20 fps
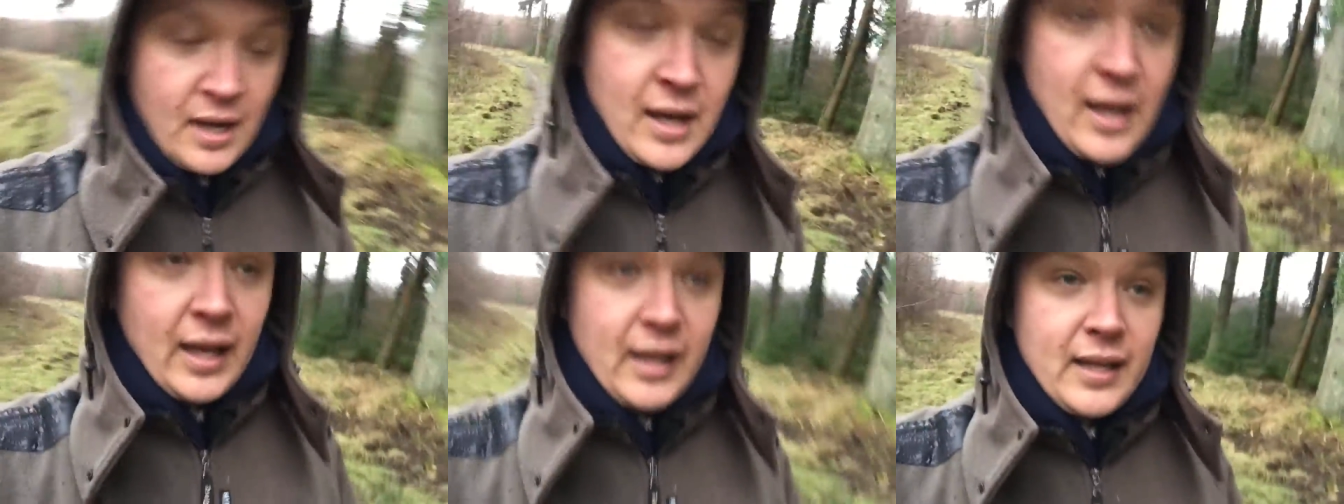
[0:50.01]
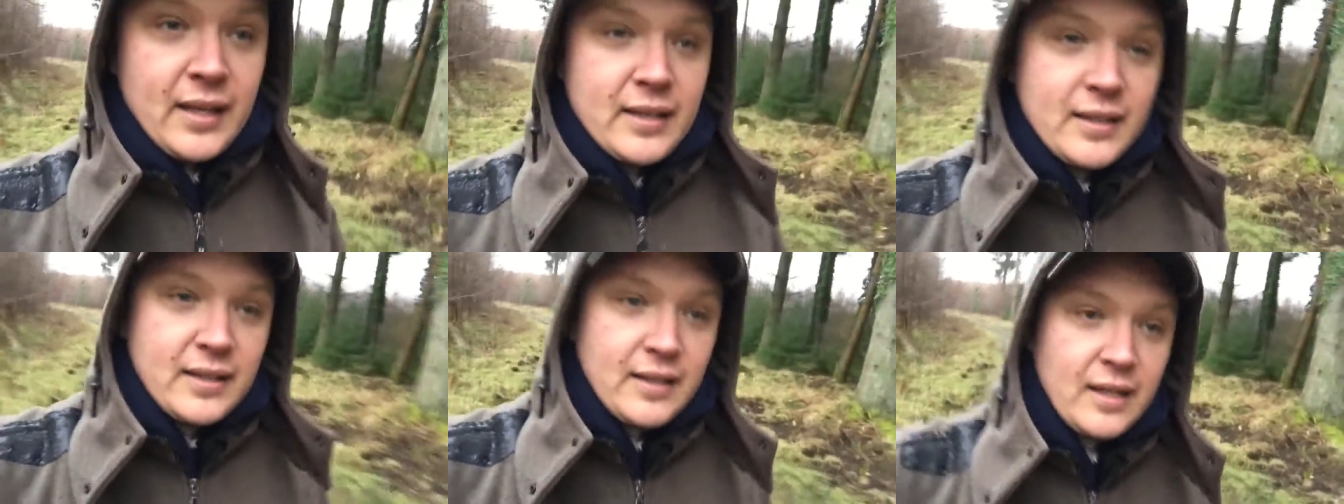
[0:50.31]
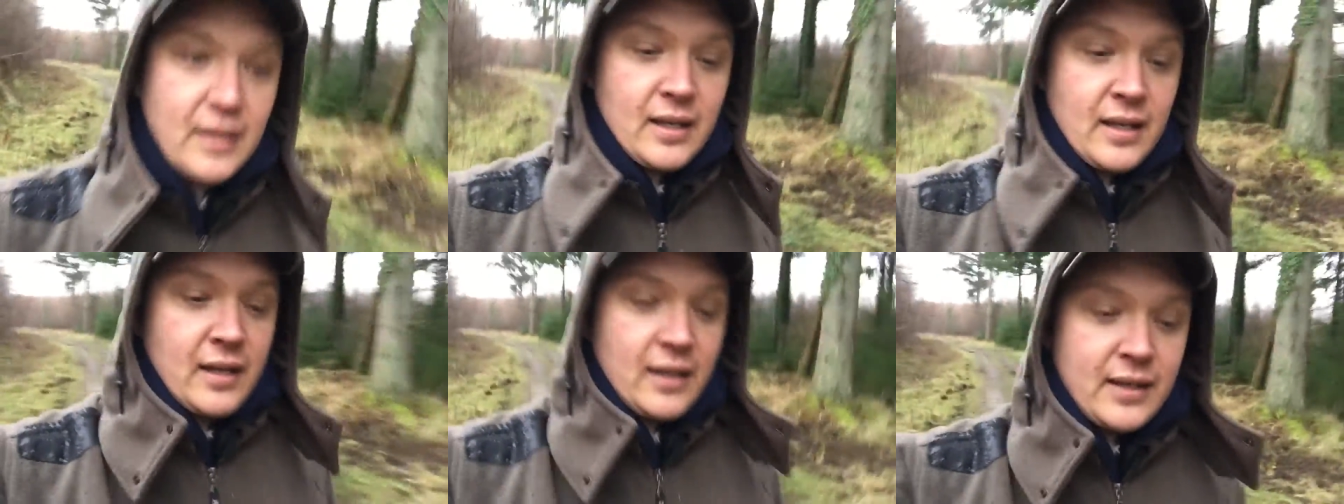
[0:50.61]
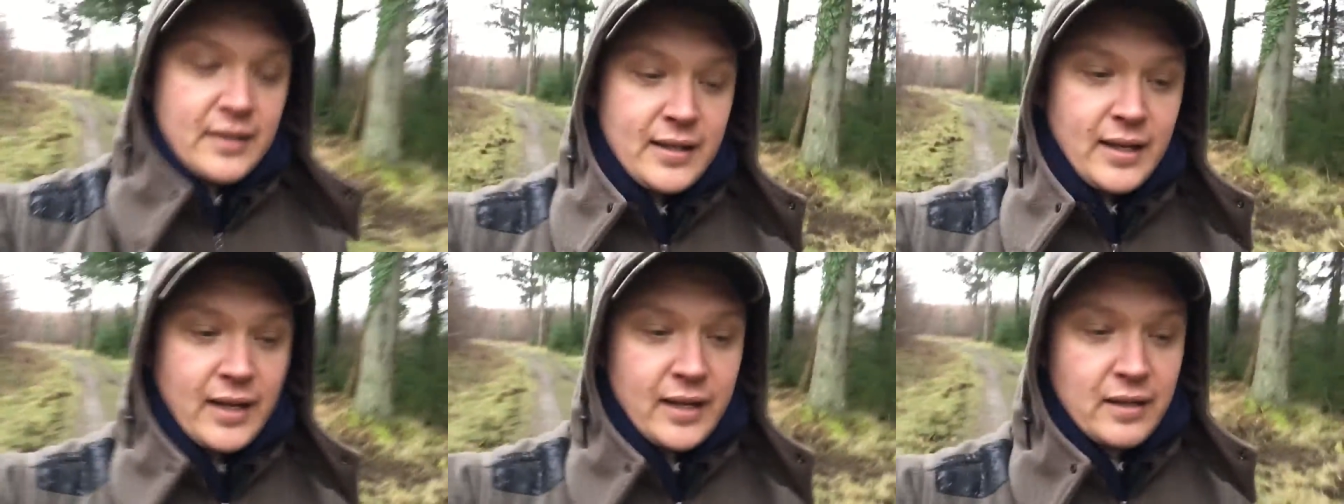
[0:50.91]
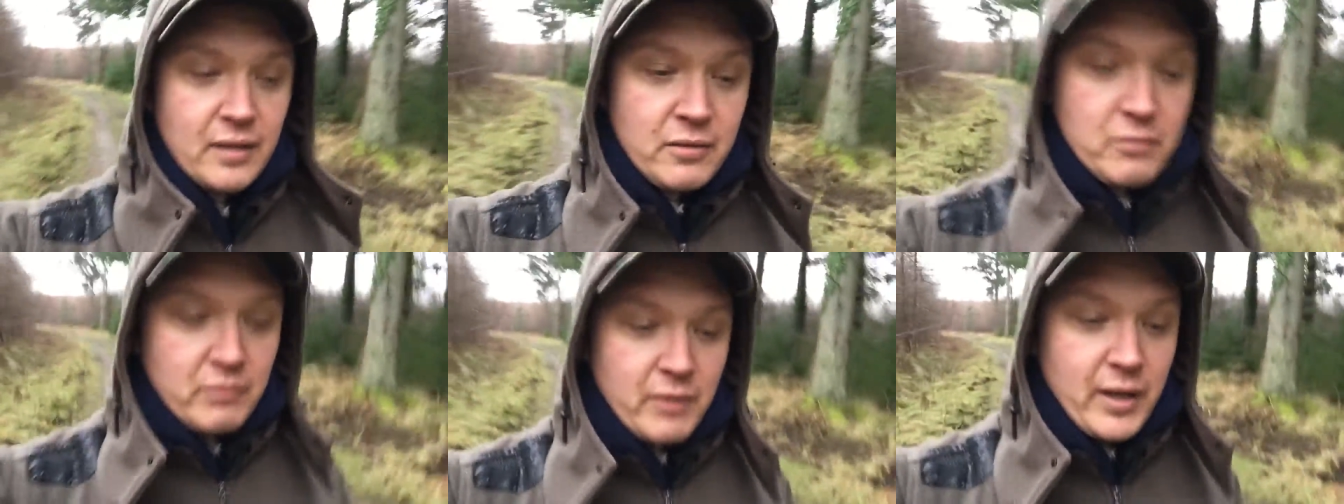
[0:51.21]
and uh, he's had
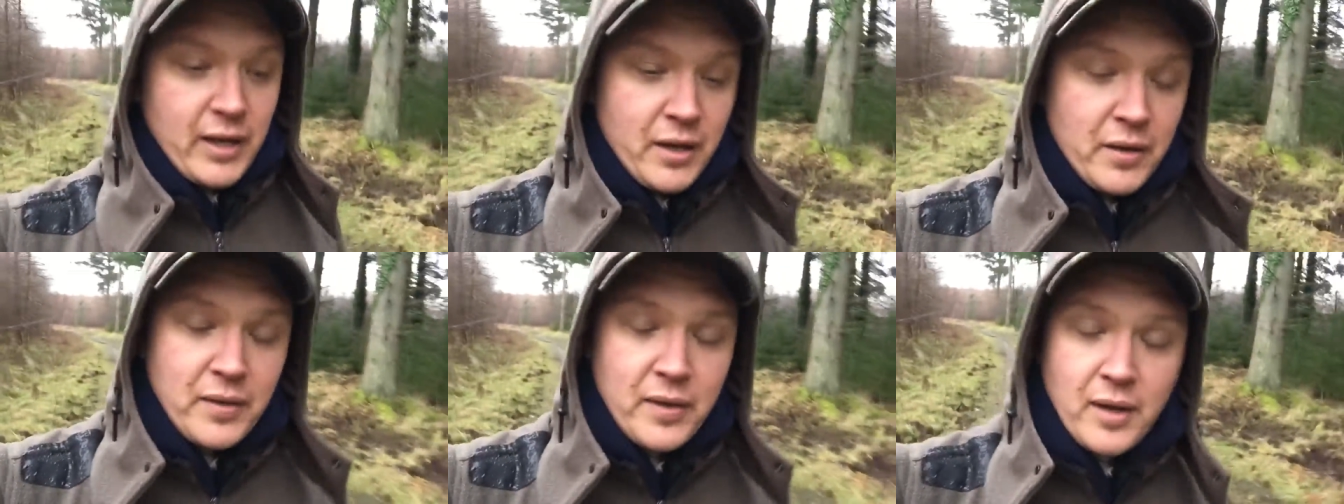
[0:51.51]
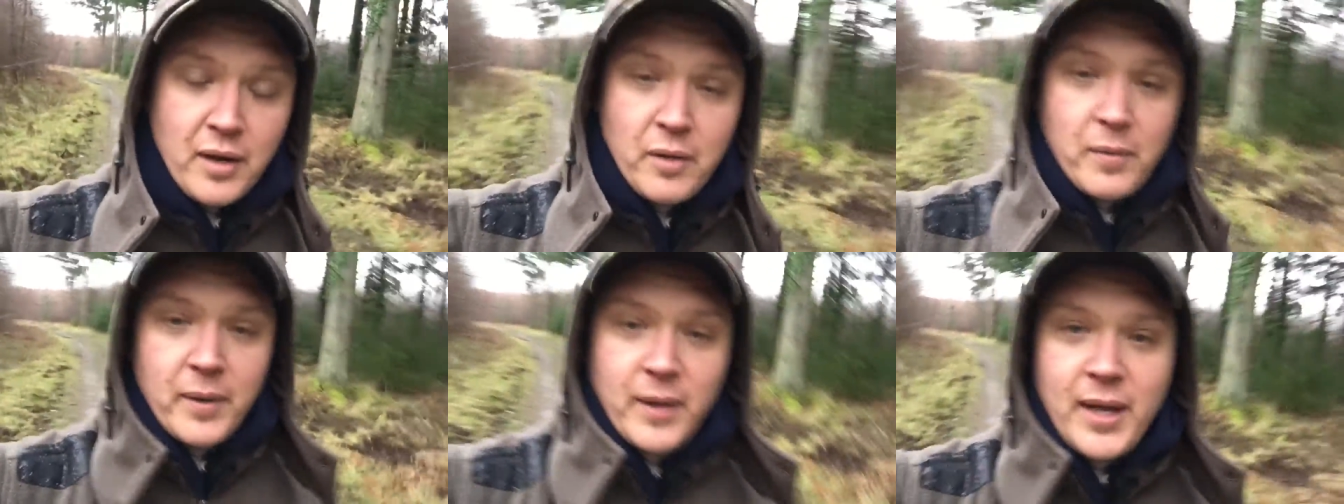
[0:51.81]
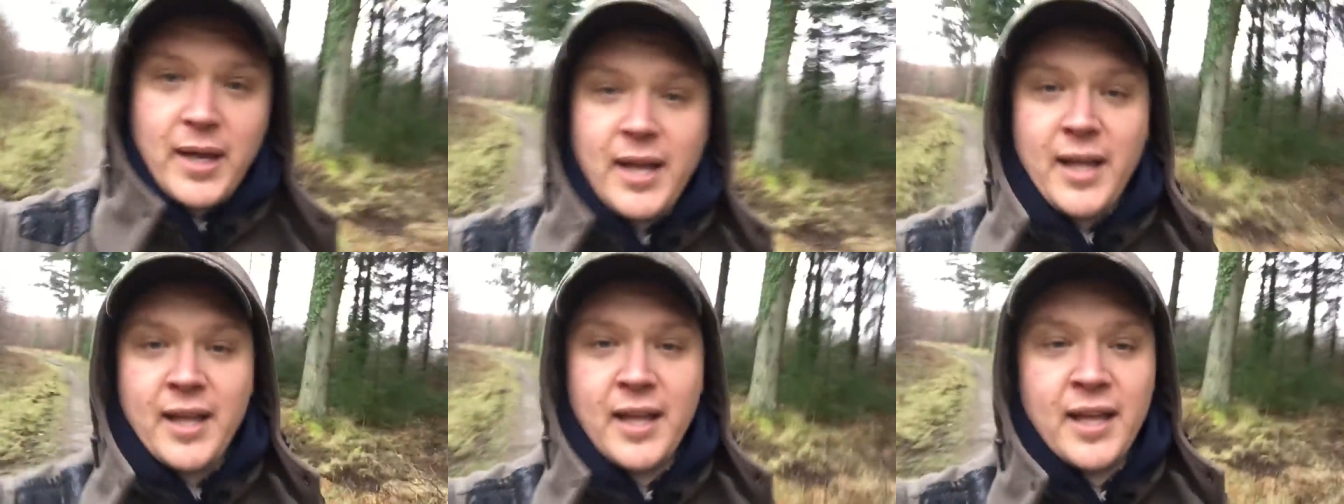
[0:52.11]
radiotherapy,